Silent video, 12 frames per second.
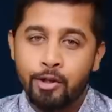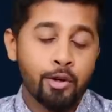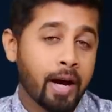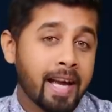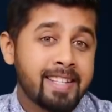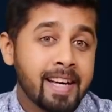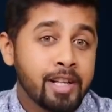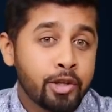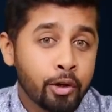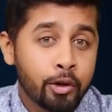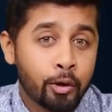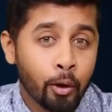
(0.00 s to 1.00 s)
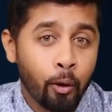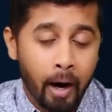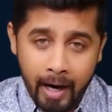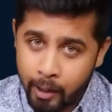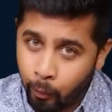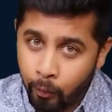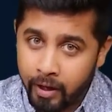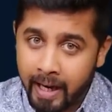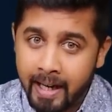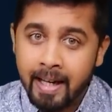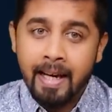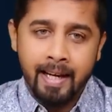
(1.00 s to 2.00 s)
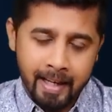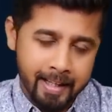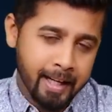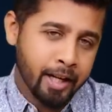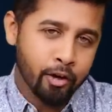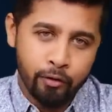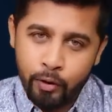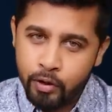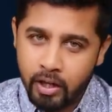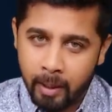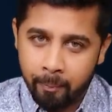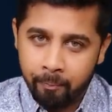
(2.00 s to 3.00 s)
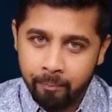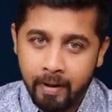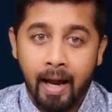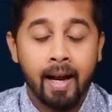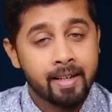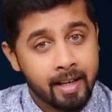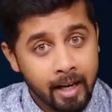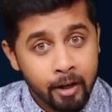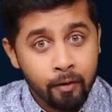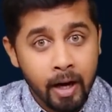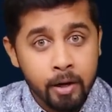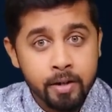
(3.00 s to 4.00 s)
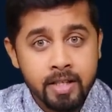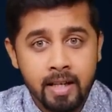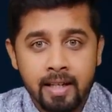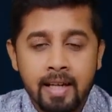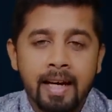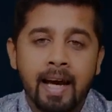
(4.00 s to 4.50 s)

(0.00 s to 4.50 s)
So HCL should grow at a good rate in the near future. And at current valuation,